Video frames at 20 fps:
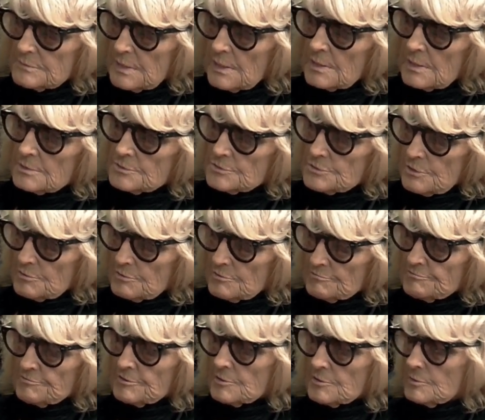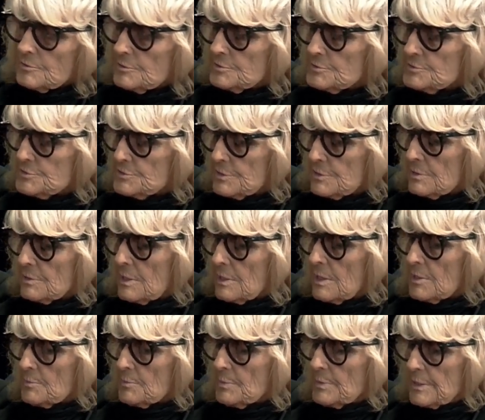It's not a phone; it's an
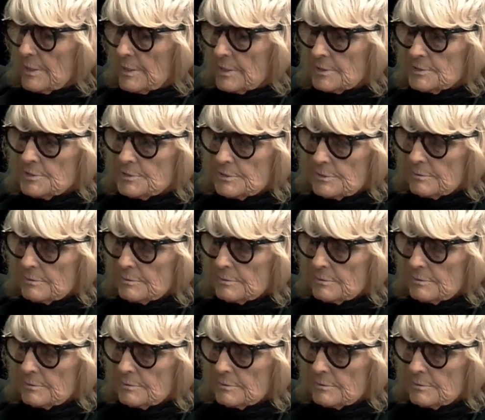iPad.